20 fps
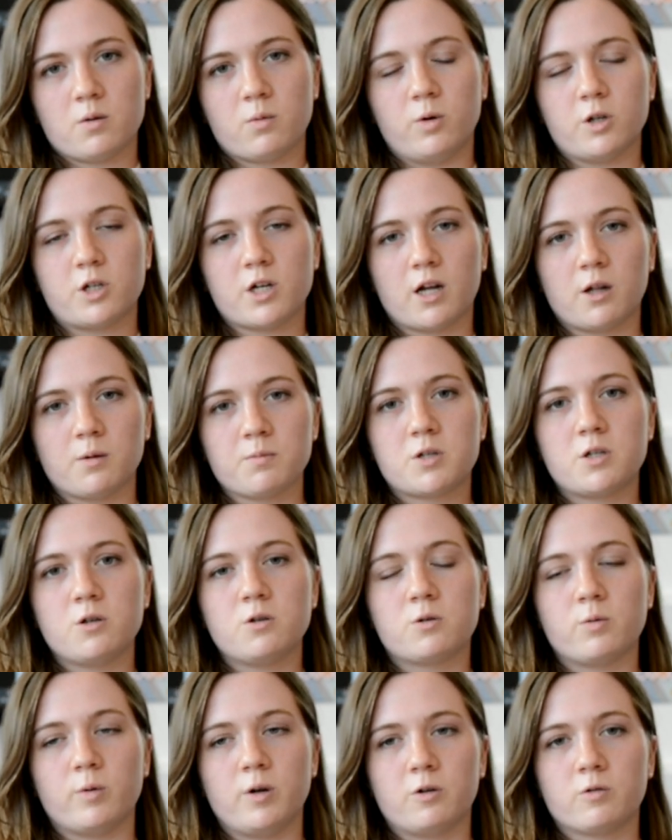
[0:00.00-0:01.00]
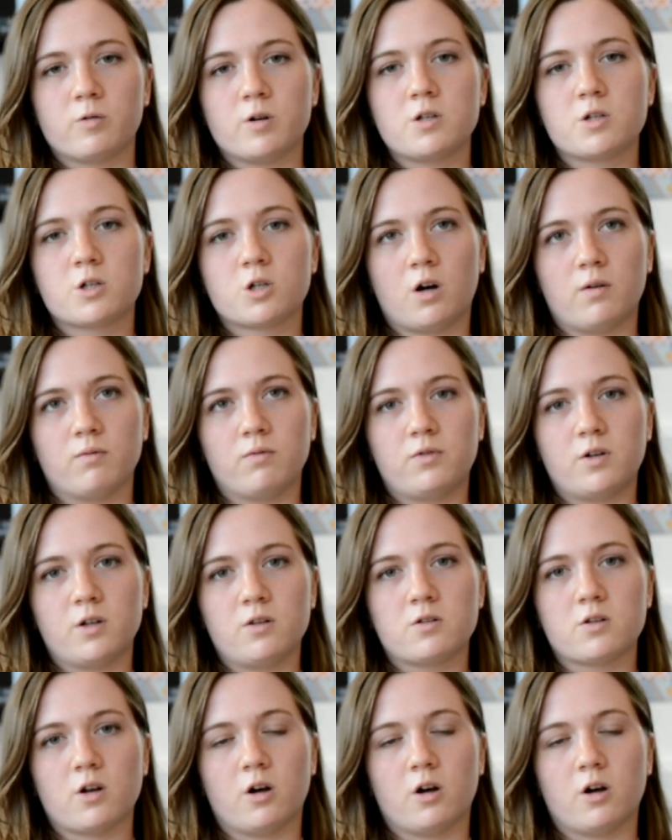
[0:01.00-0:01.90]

which helps you to increase confidence